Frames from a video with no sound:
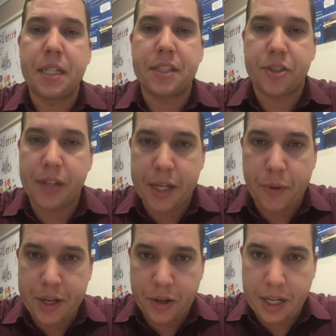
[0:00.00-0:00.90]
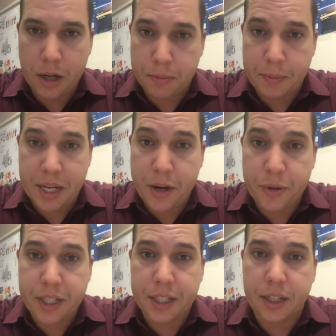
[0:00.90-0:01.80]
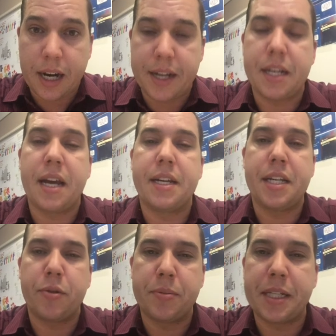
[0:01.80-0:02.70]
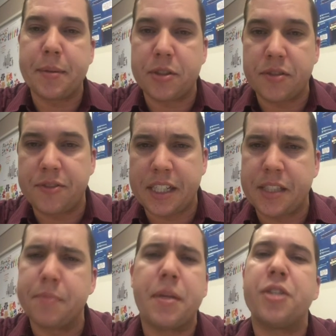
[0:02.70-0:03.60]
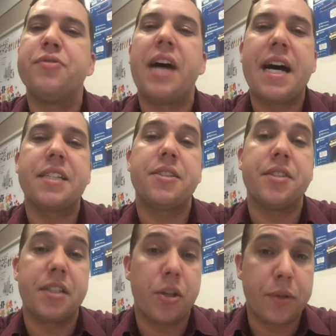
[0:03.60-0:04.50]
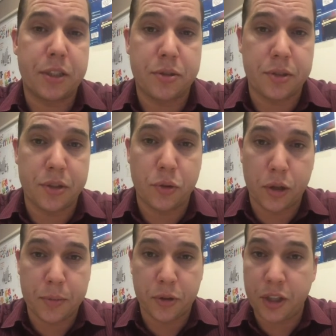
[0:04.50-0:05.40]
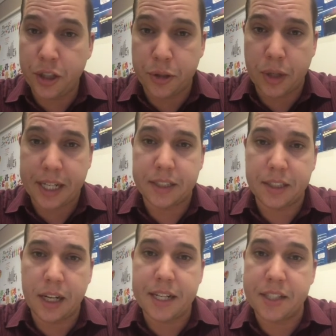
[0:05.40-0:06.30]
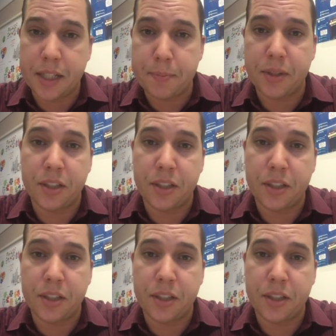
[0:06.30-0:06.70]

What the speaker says: is there any way you can help me out here? And he would be able to fix it much faster than going through the normal queue. I could kind of skip the